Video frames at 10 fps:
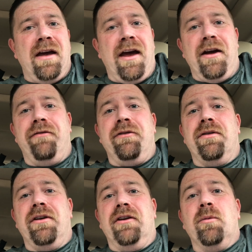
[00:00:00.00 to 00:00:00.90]
Hey, a few
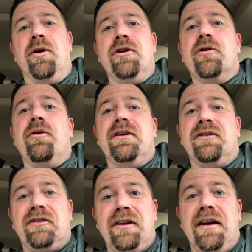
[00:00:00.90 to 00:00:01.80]
things. What you're going to
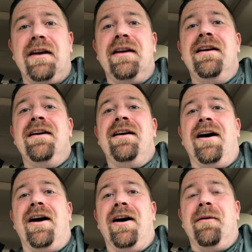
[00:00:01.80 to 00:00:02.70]
see
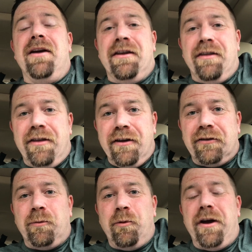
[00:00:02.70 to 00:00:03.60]
uh, in
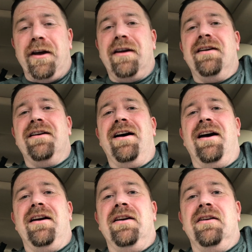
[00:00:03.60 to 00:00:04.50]
this week
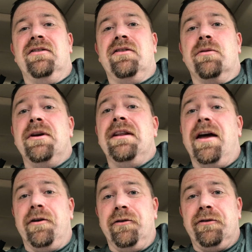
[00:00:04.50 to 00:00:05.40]
uh, is three
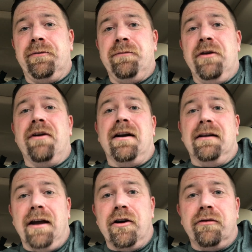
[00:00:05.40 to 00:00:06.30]
letters. You've got a
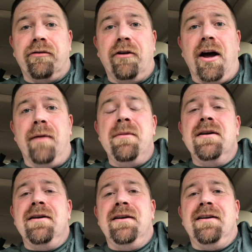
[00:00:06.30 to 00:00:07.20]
letter from
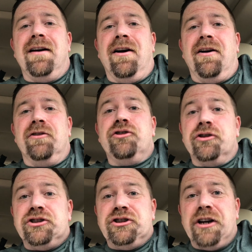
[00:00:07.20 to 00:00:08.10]
our
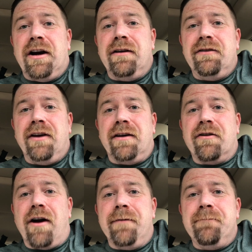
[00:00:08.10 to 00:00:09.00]
church chair, Dan
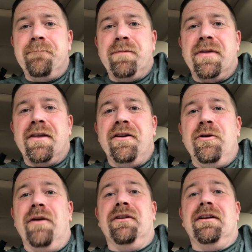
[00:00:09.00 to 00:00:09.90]
Crichton.
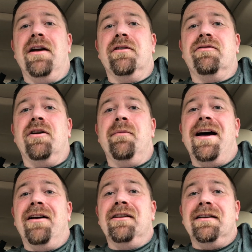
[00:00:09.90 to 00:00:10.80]
You have a letter from
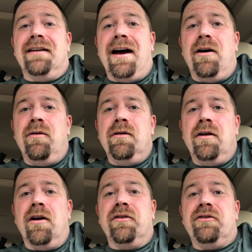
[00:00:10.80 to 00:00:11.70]
Ella Lau,
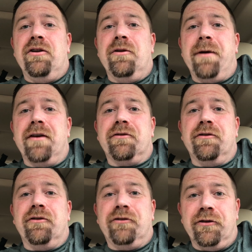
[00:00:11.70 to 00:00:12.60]
our senior
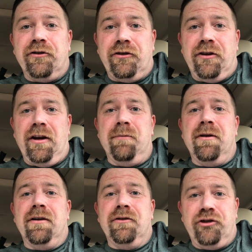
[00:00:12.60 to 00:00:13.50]
pastor search
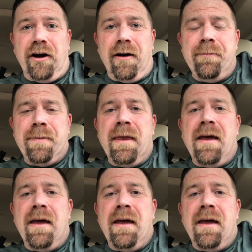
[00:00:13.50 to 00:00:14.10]
team chair.